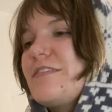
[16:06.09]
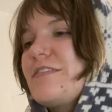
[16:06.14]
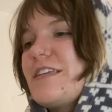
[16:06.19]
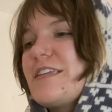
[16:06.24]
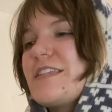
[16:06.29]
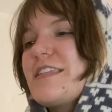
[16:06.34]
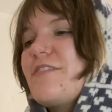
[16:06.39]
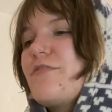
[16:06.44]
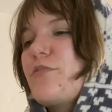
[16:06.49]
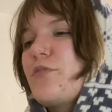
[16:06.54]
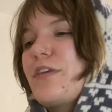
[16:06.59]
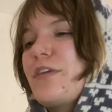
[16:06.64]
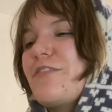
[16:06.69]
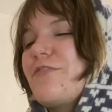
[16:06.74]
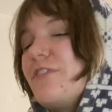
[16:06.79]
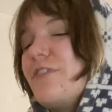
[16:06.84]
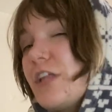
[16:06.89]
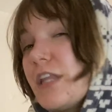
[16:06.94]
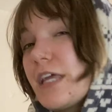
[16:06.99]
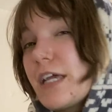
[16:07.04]
doesn't even really
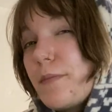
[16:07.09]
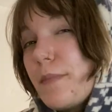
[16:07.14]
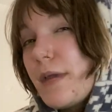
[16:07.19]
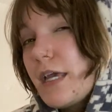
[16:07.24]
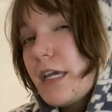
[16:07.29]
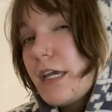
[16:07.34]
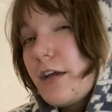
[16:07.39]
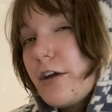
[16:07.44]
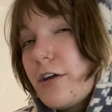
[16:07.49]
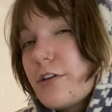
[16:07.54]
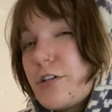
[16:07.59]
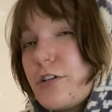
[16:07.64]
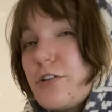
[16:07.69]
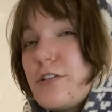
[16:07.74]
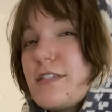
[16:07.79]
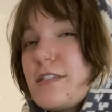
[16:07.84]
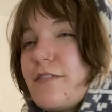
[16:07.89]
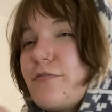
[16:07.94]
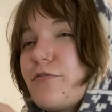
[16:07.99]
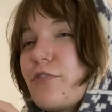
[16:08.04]
feel like a main character,
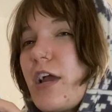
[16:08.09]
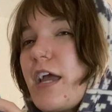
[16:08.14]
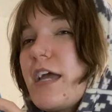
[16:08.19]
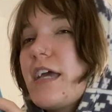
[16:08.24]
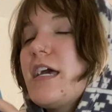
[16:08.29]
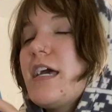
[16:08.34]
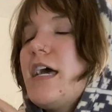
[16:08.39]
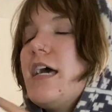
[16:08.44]
Sevre.